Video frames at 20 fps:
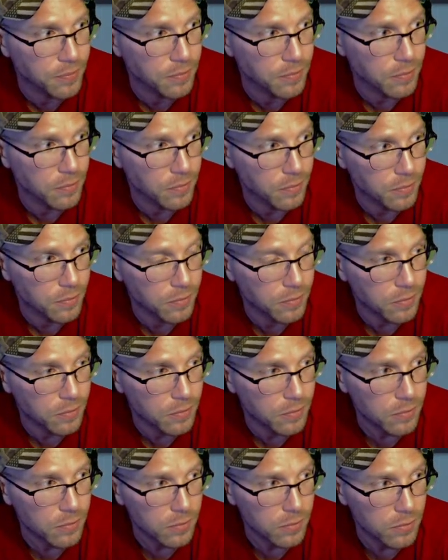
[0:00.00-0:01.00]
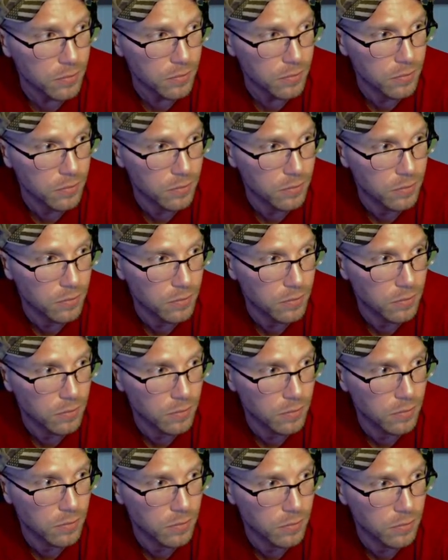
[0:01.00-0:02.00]

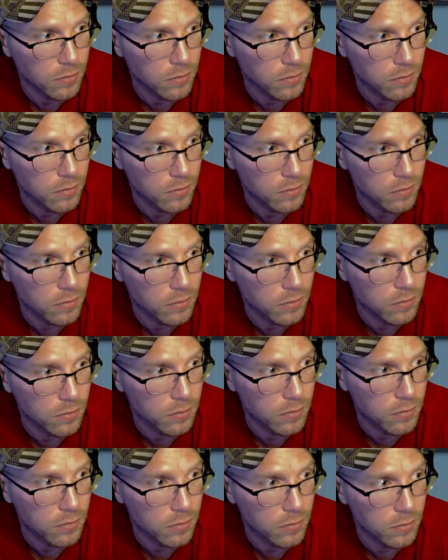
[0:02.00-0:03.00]
(no one is talking)